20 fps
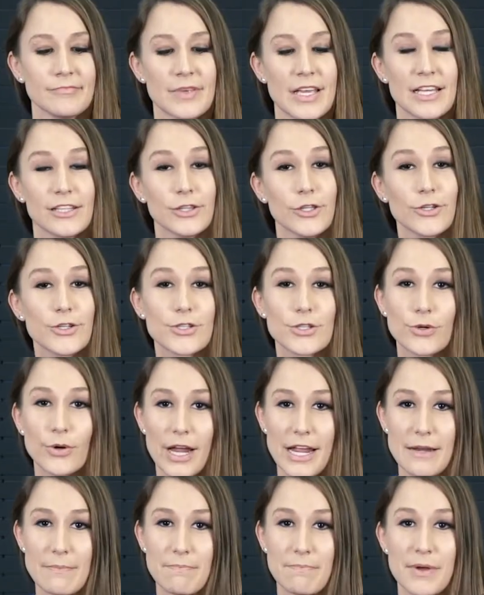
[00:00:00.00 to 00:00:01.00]
It looks
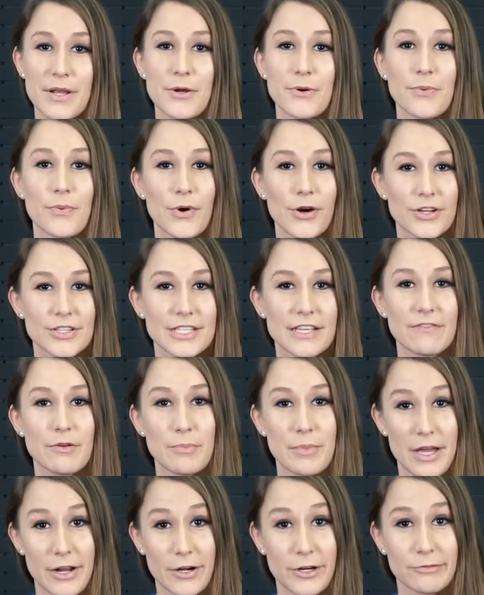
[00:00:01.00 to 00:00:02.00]
great, but it works
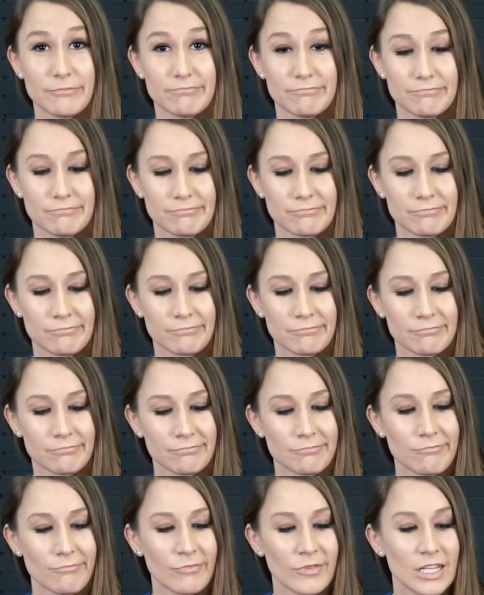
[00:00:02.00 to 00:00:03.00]
even better.
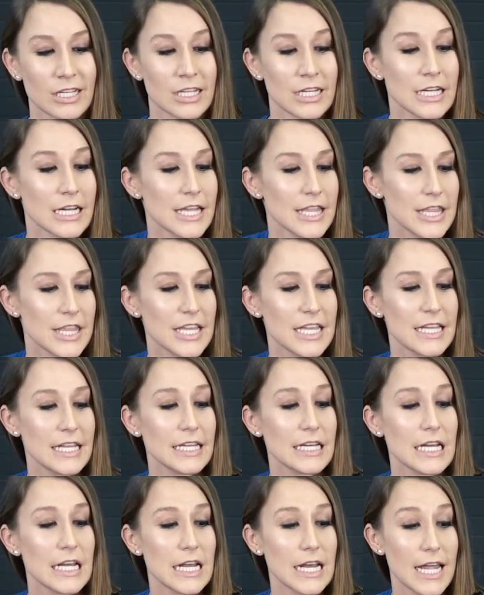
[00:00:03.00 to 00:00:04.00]

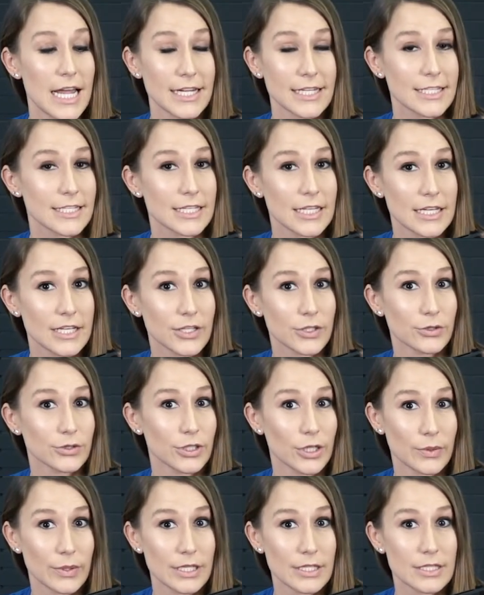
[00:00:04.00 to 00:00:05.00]
The next thing you'll
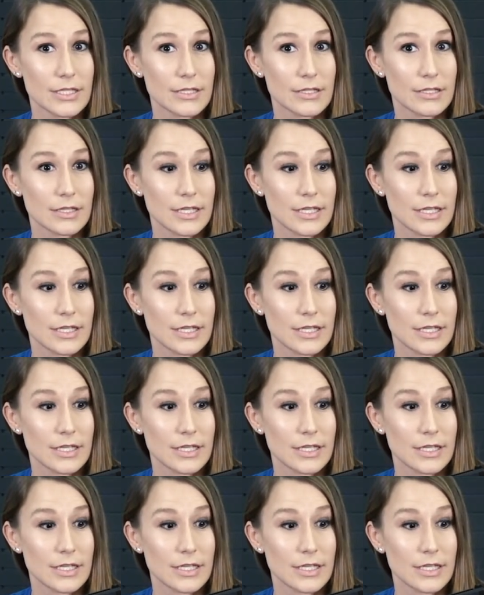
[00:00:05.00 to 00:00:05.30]
notice